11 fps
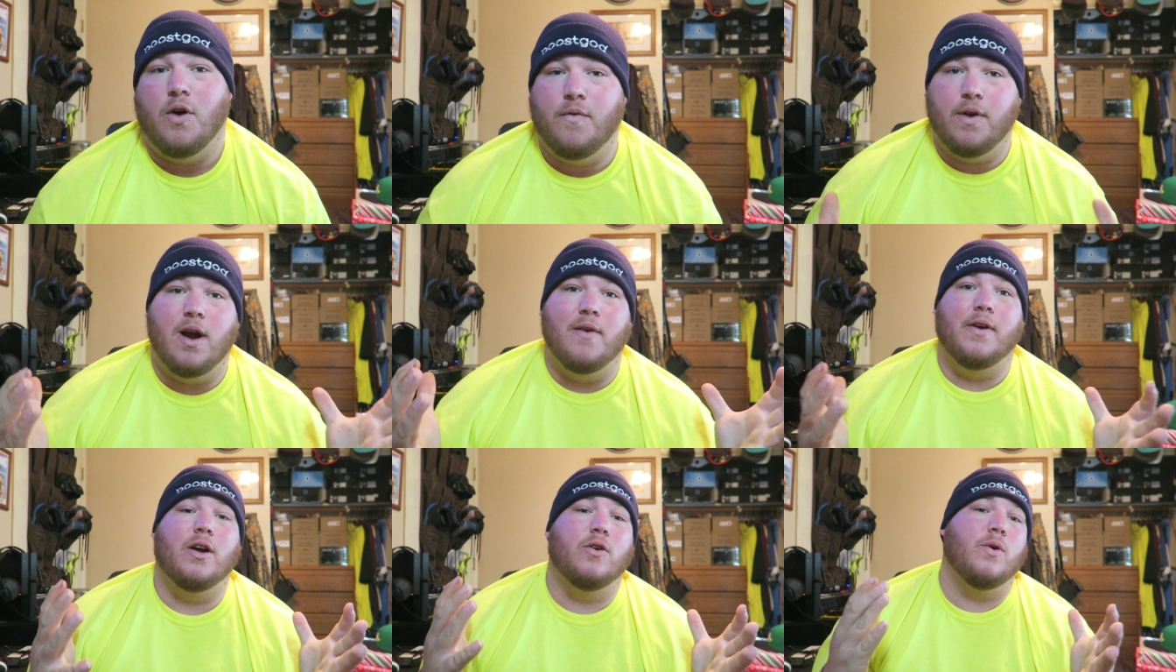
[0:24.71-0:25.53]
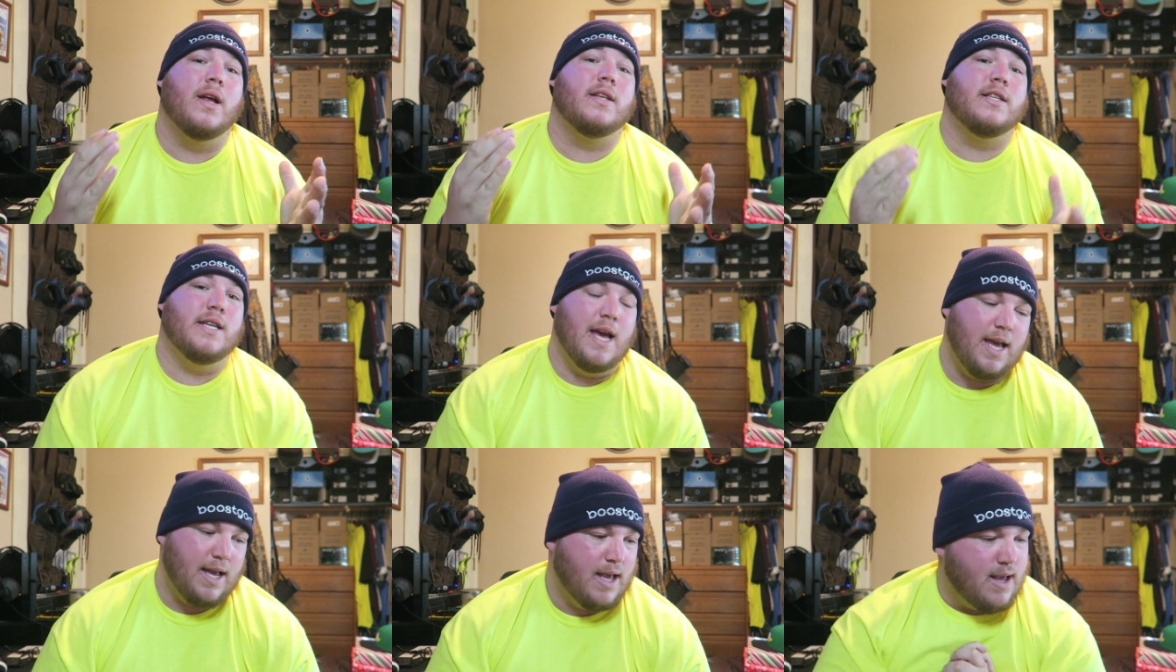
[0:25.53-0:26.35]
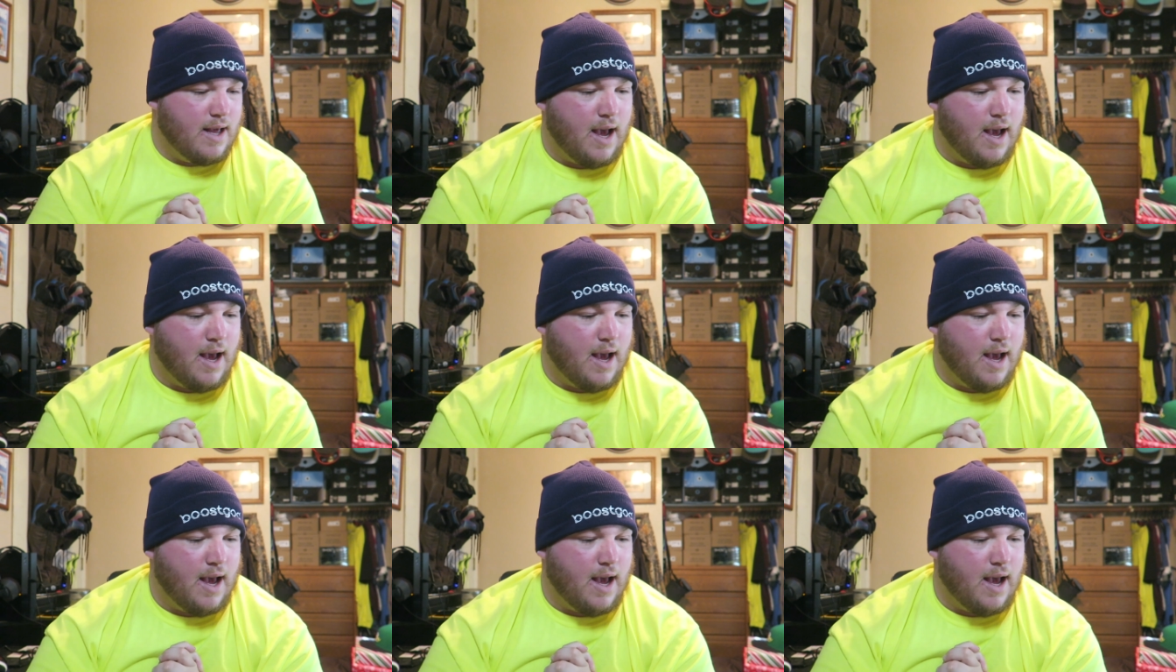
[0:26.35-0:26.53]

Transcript: Hopefully you're having a great day.